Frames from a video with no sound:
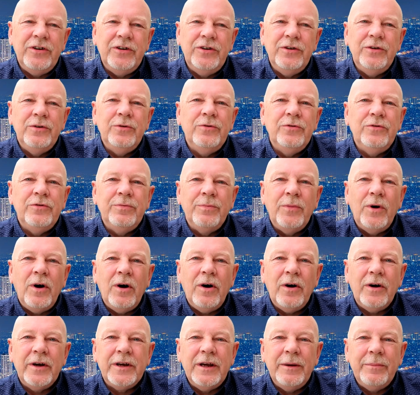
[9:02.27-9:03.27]
huge
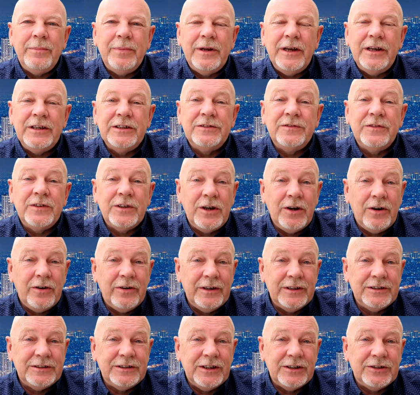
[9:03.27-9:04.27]
marketplace for car
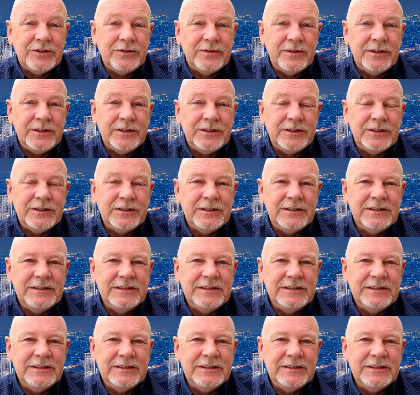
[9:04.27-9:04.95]
accessories.